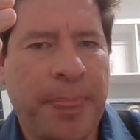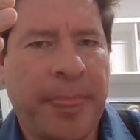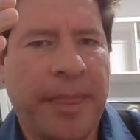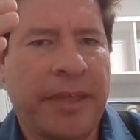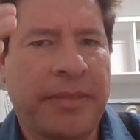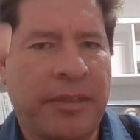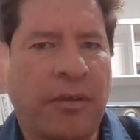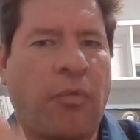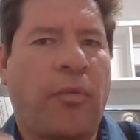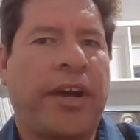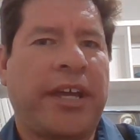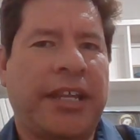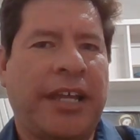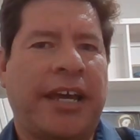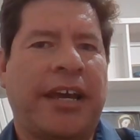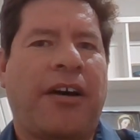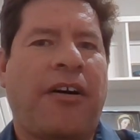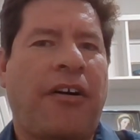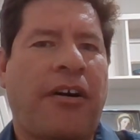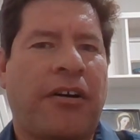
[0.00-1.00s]
in the way
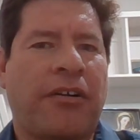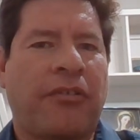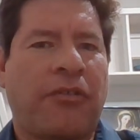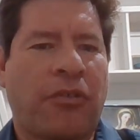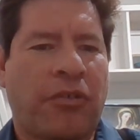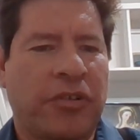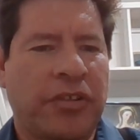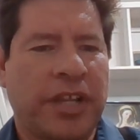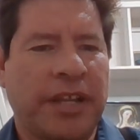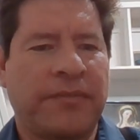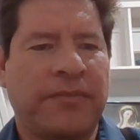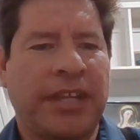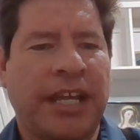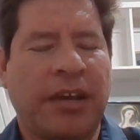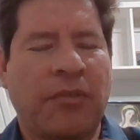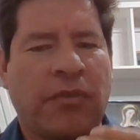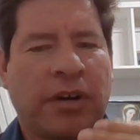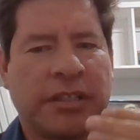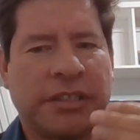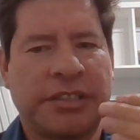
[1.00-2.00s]
they are, or if
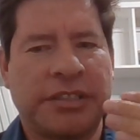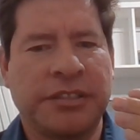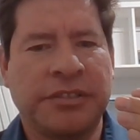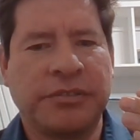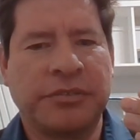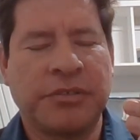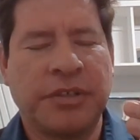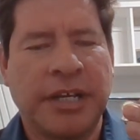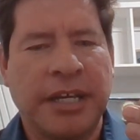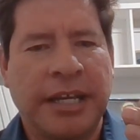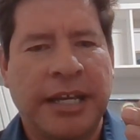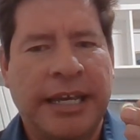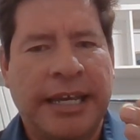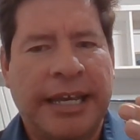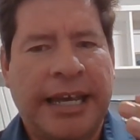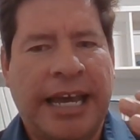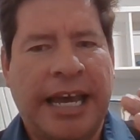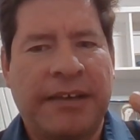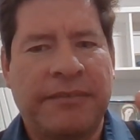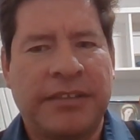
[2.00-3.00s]
they want to
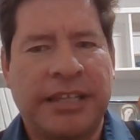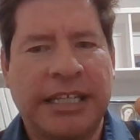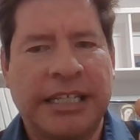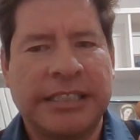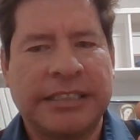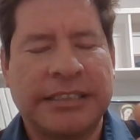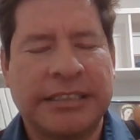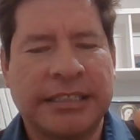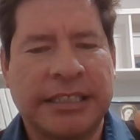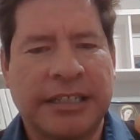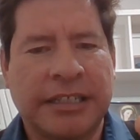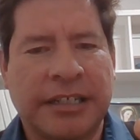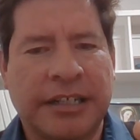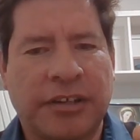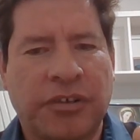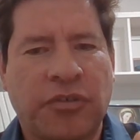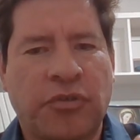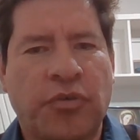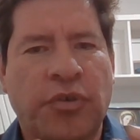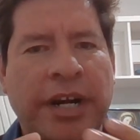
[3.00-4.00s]
have this
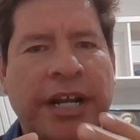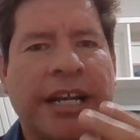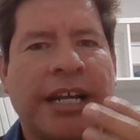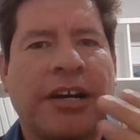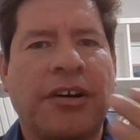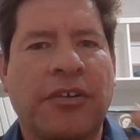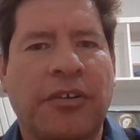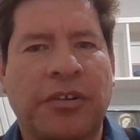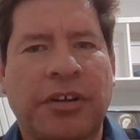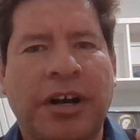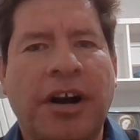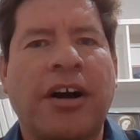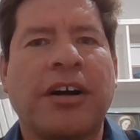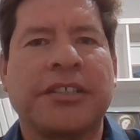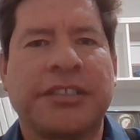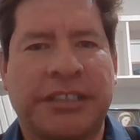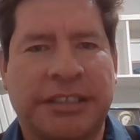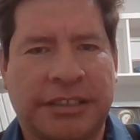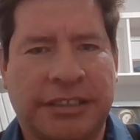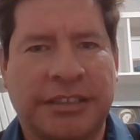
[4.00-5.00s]
critical
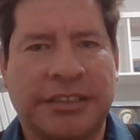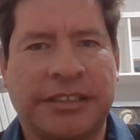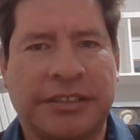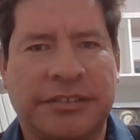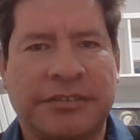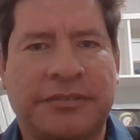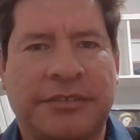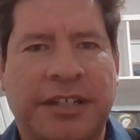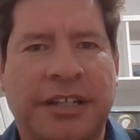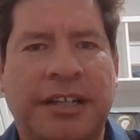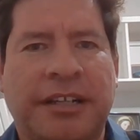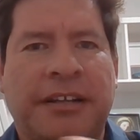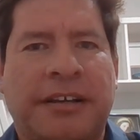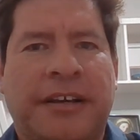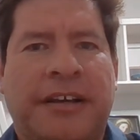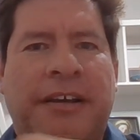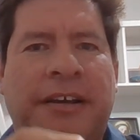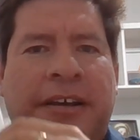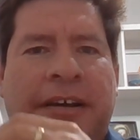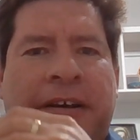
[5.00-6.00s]
consciousness,
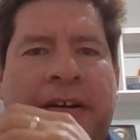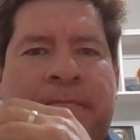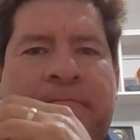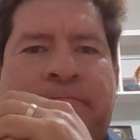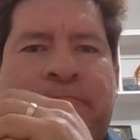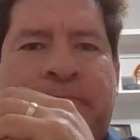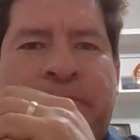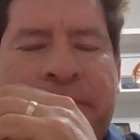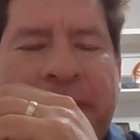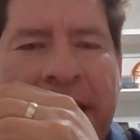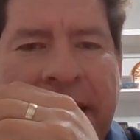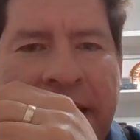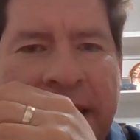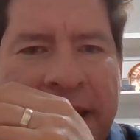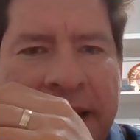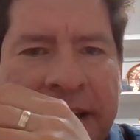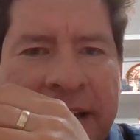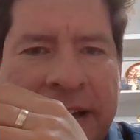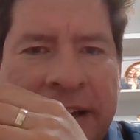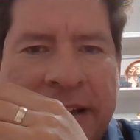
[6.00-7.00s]
right?
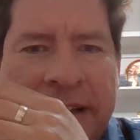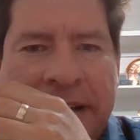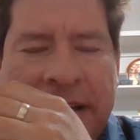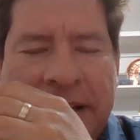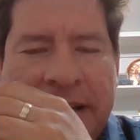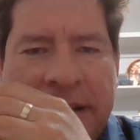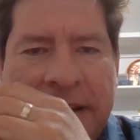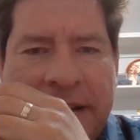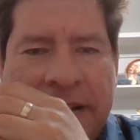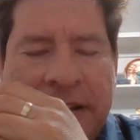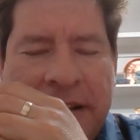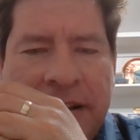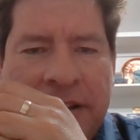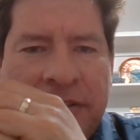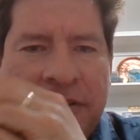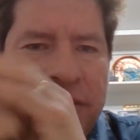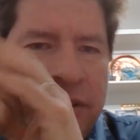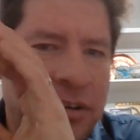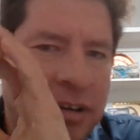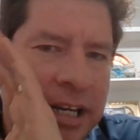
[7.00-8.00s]
And a
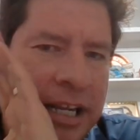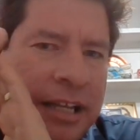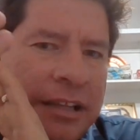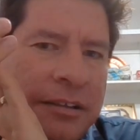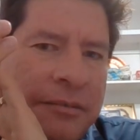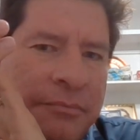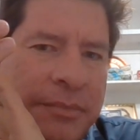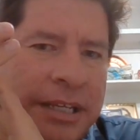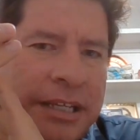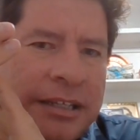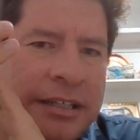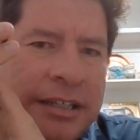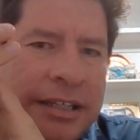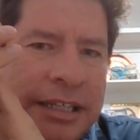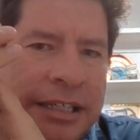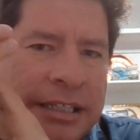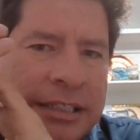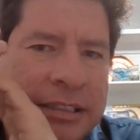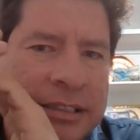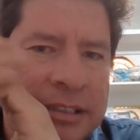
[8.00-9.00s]
third element
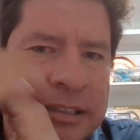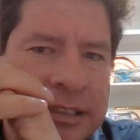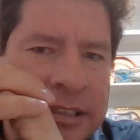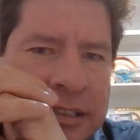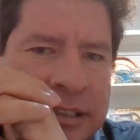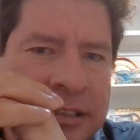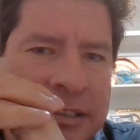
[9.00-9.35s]
is